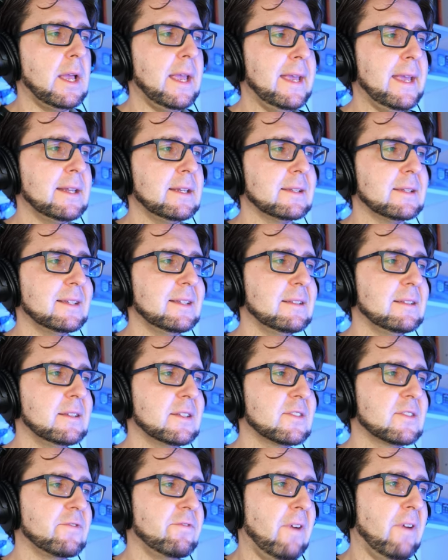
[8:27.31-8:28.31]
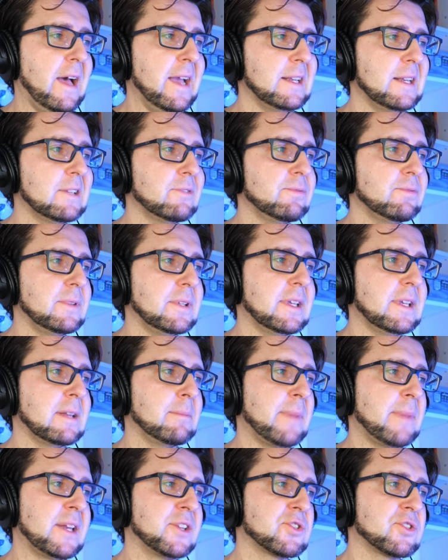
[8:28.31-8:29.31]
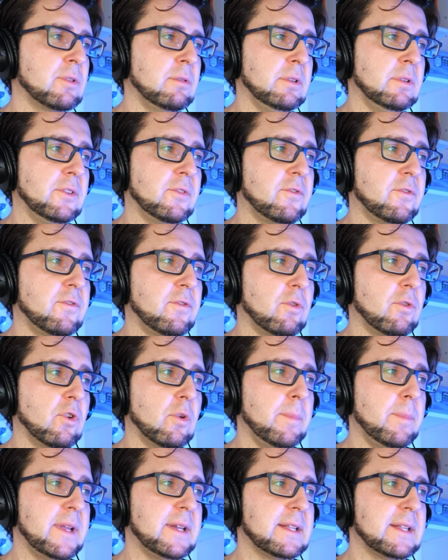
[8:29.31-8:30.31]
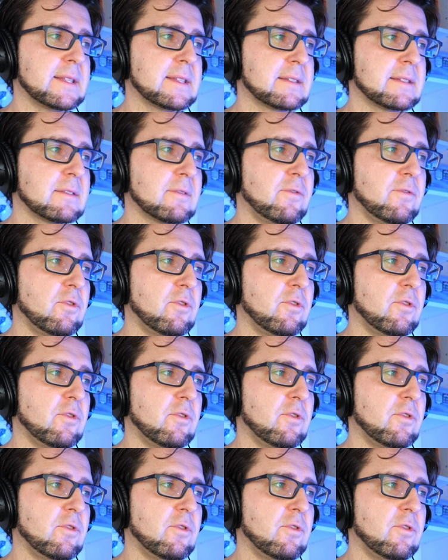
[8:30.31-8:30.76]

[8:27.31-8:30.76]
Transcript: And it's fine if we can manage only four minutes.